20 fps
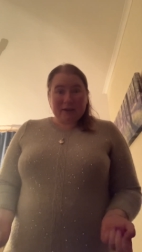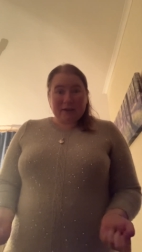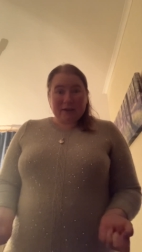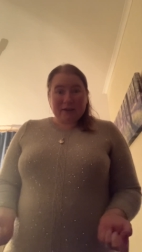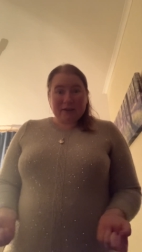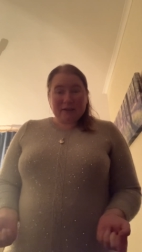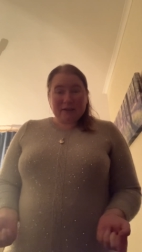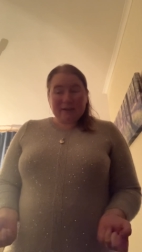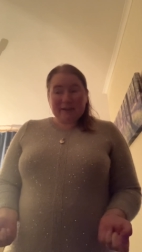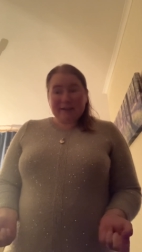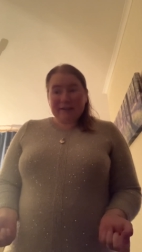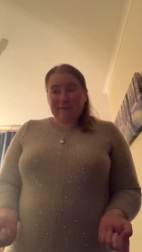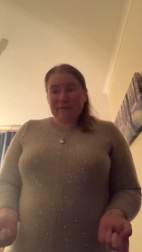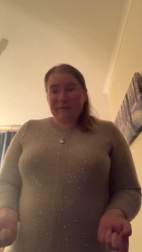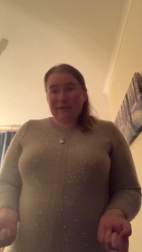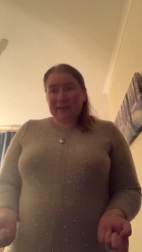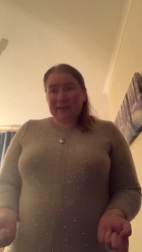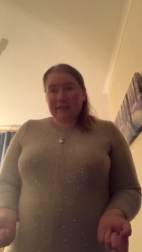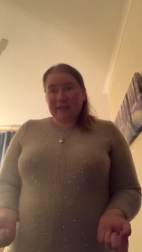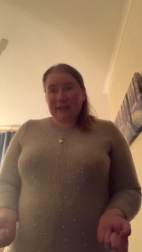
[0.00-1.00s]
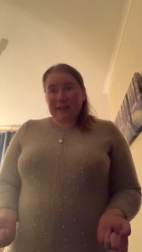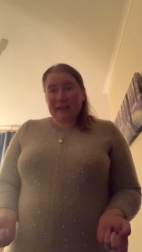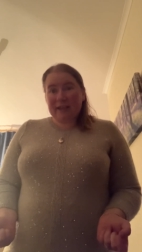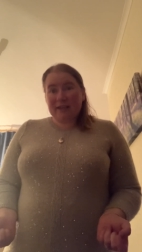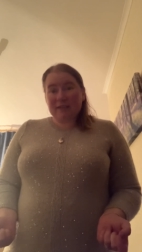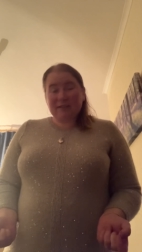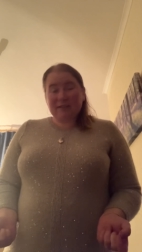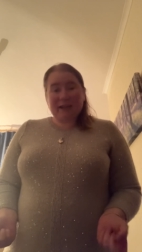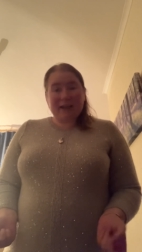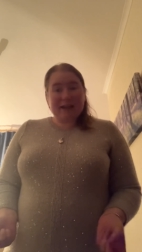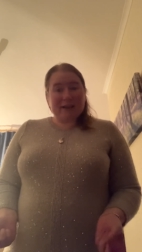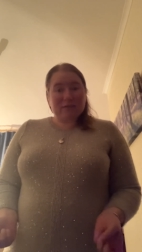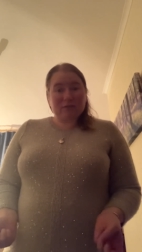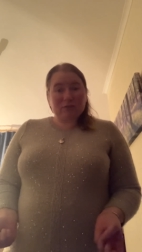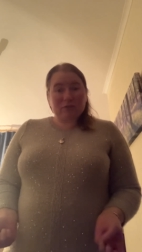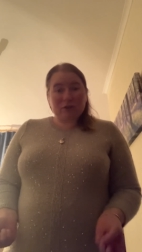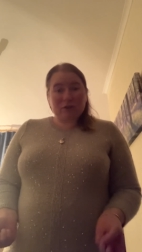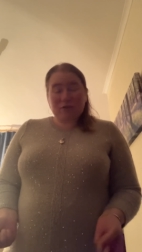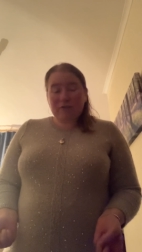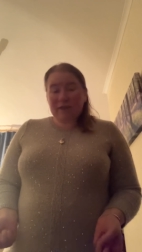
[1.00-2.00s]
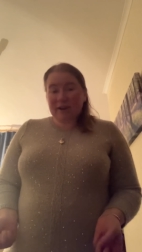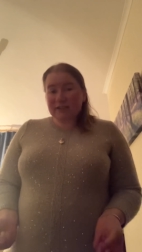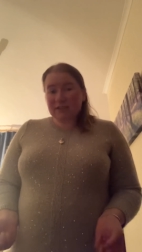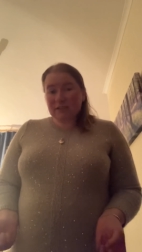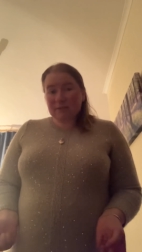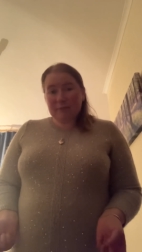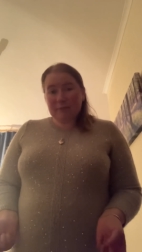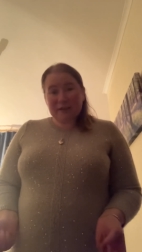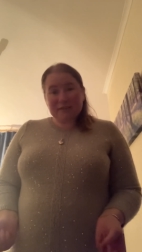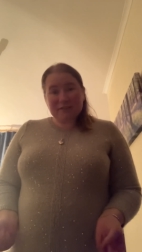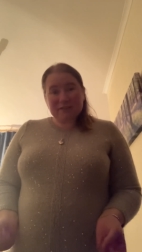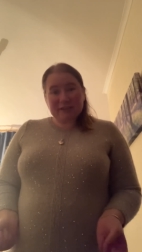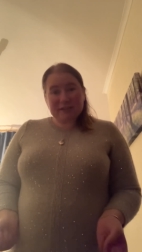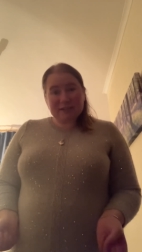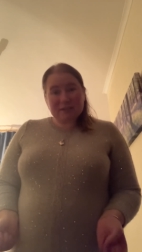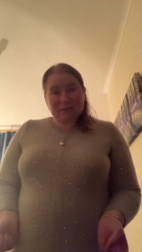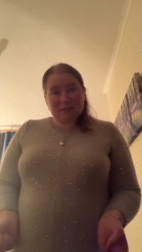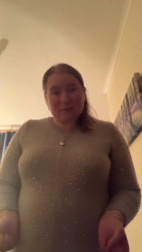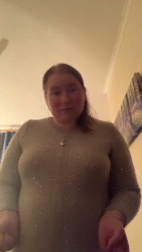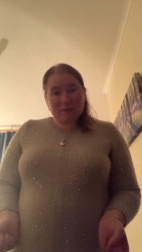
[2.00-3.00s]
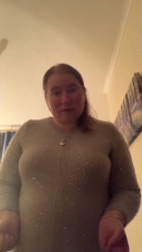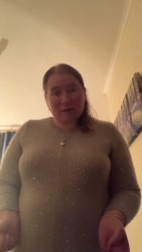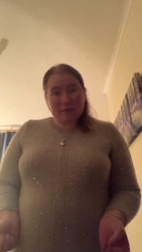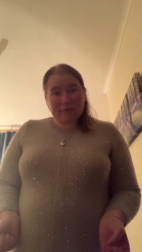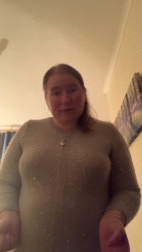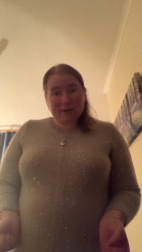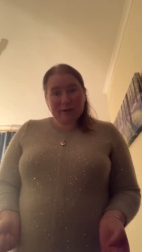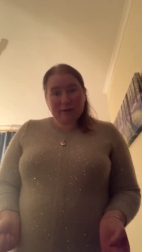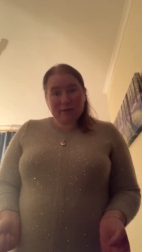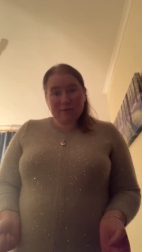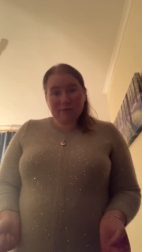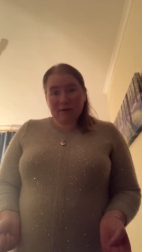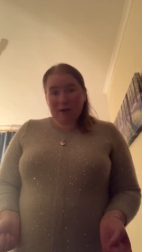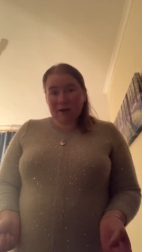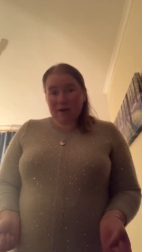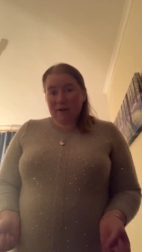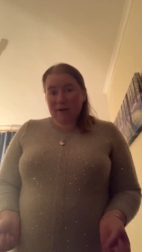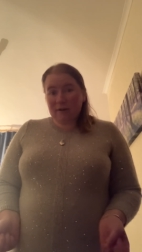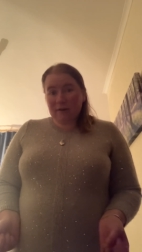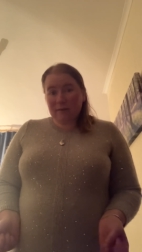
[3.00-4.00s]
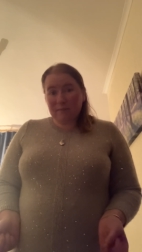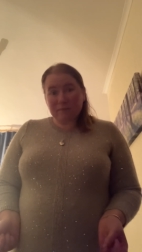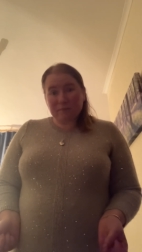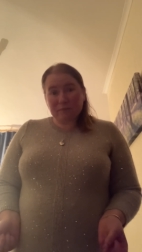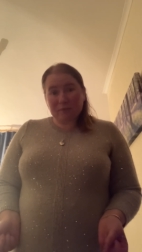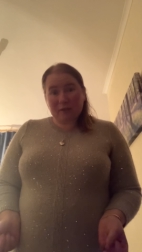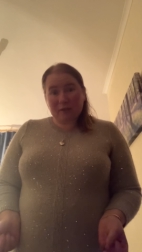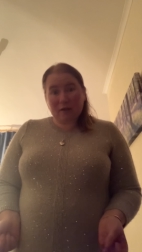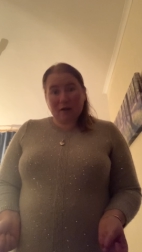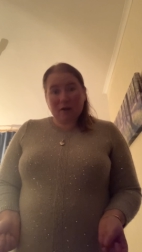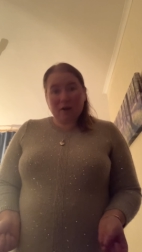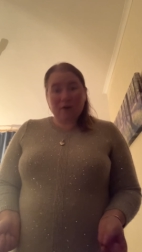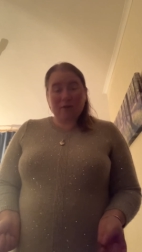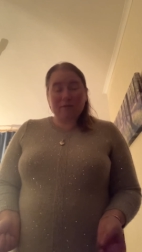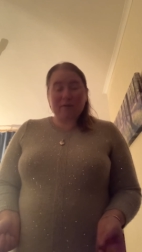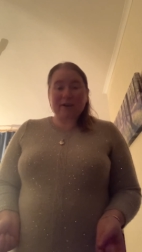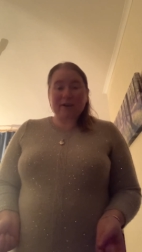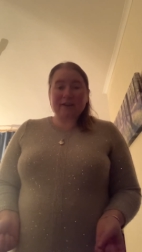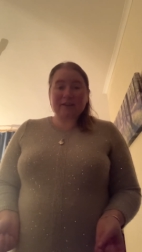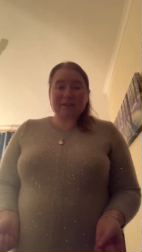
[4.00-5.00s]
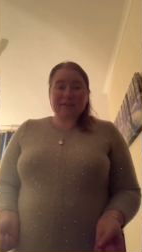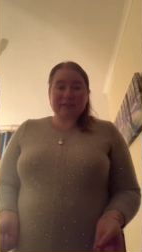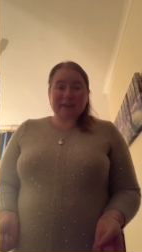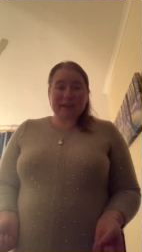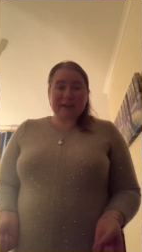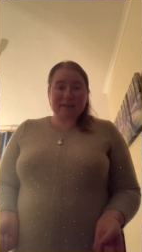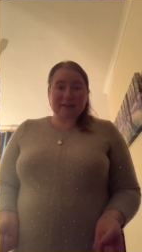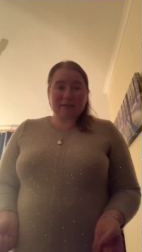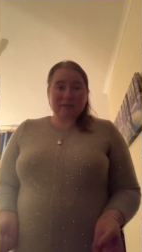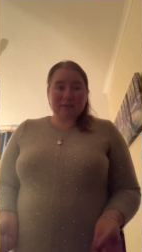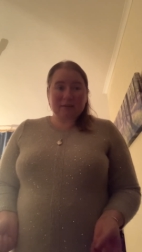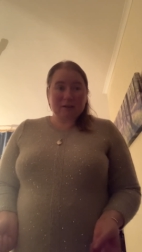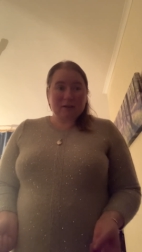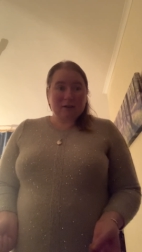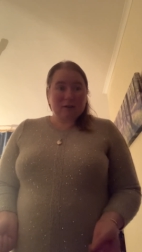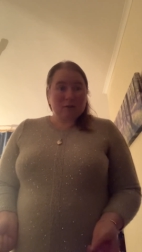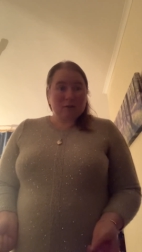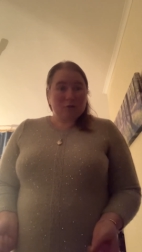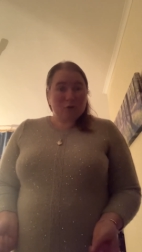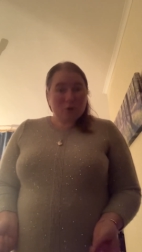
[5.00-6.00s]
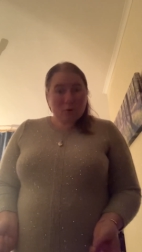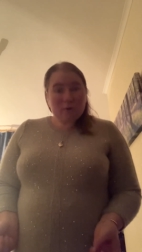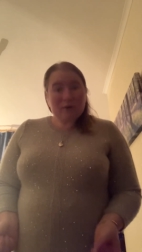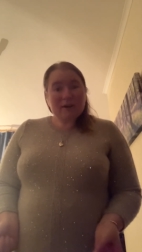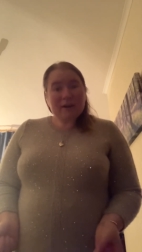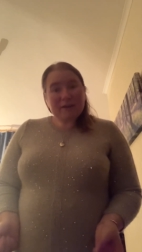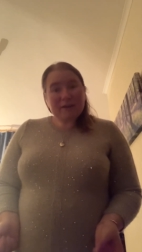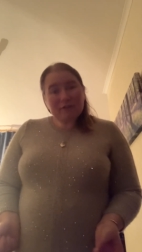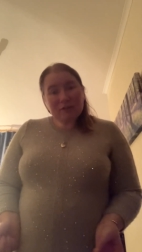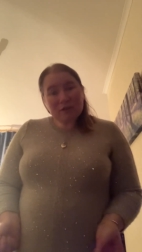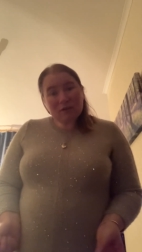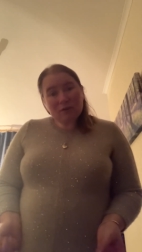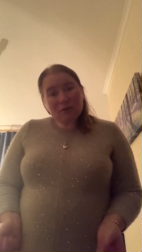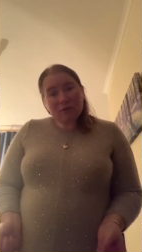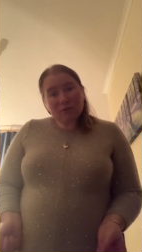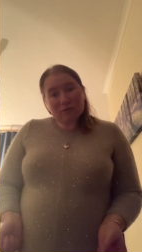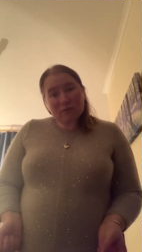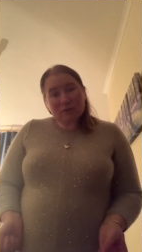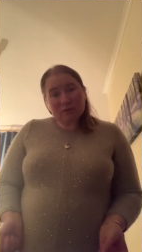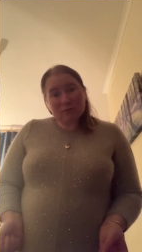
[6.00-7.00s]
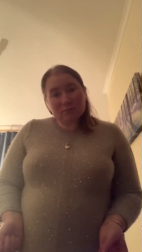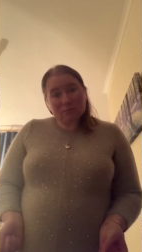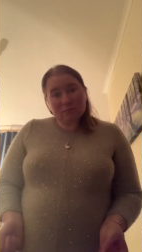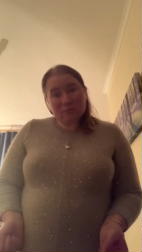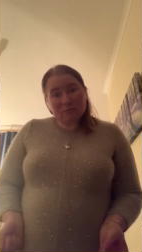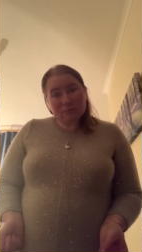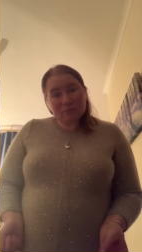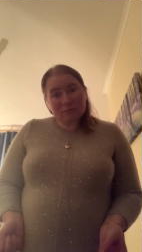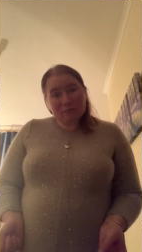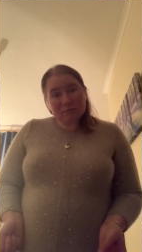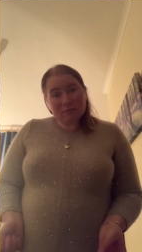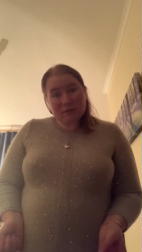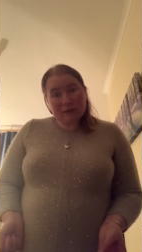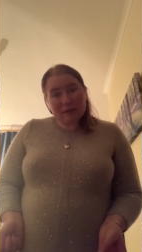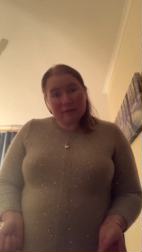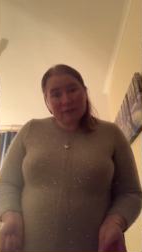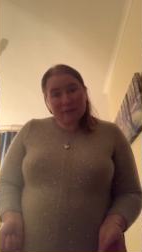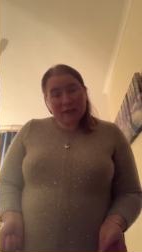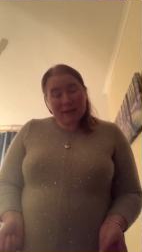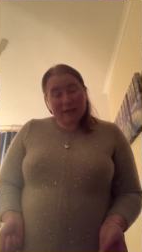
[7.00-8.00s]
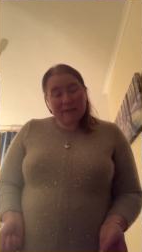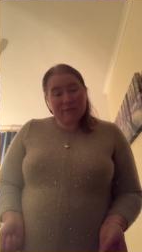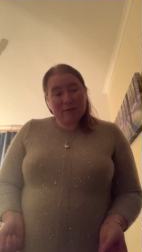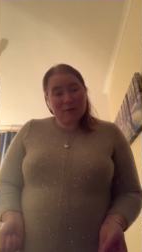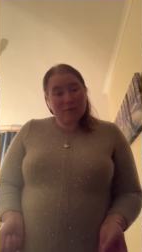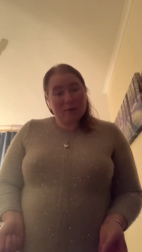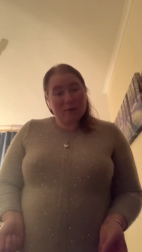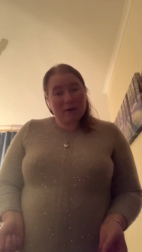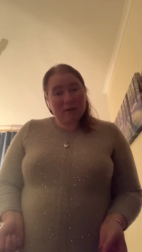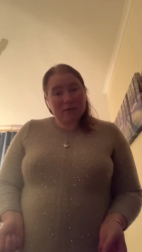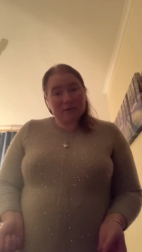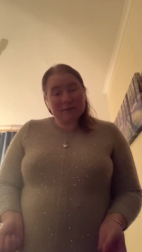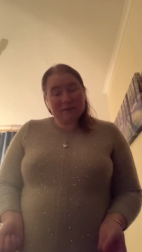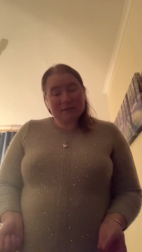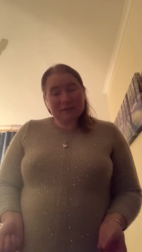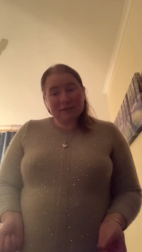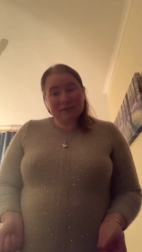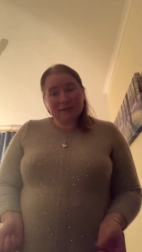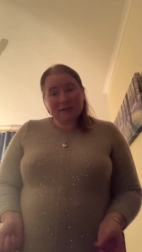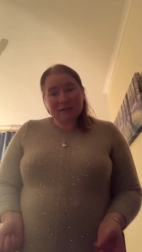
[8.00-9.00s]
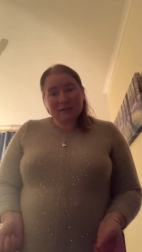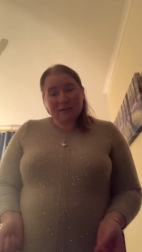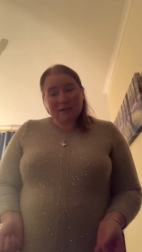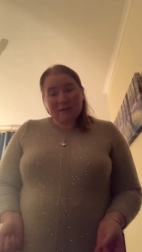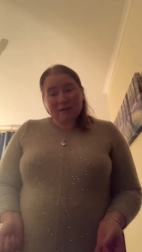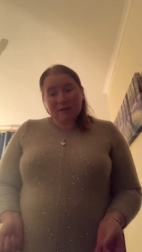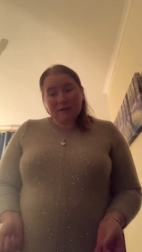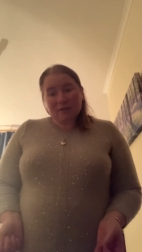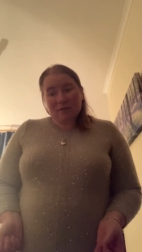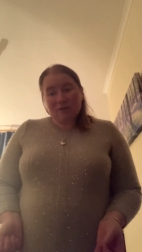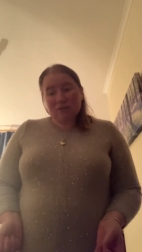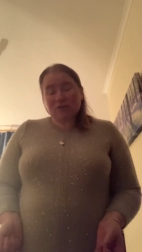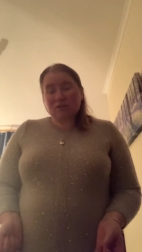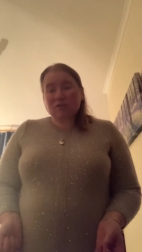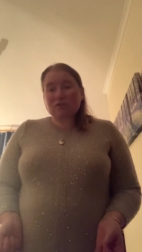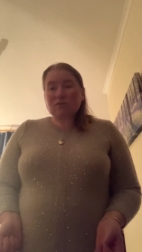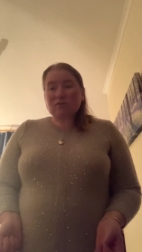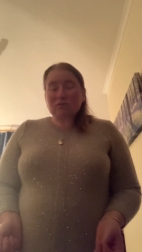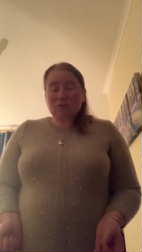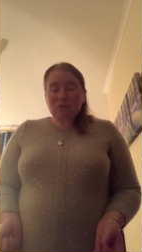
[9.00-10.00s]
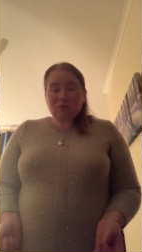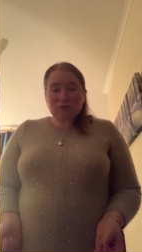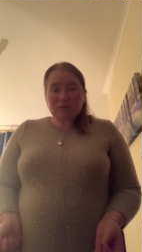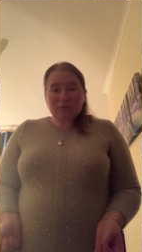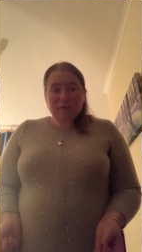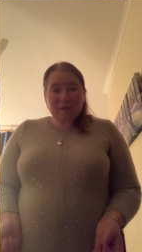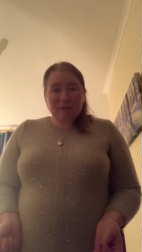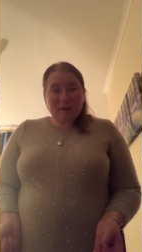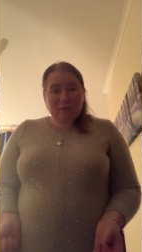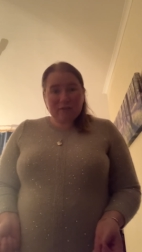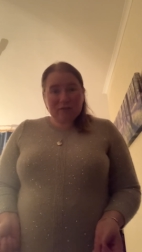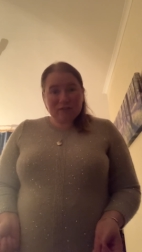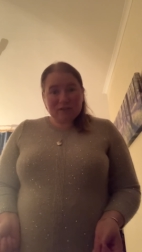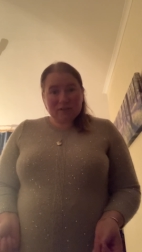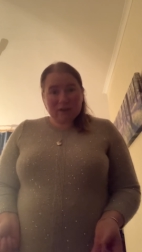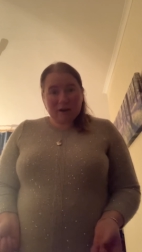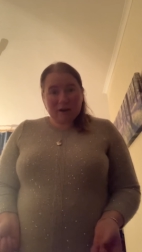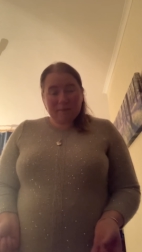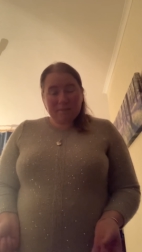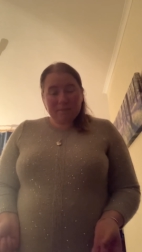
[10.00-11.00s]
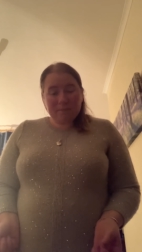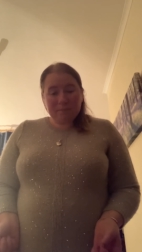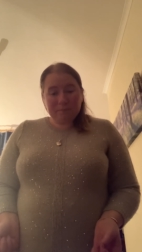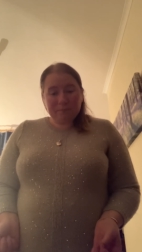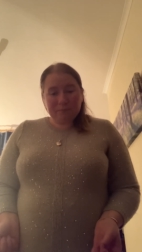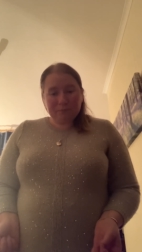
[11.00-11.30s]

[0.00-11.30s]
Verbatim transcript: you live in in like the Greater Manchester area or or anything, go and have a look if if you want, because there's loads of offers on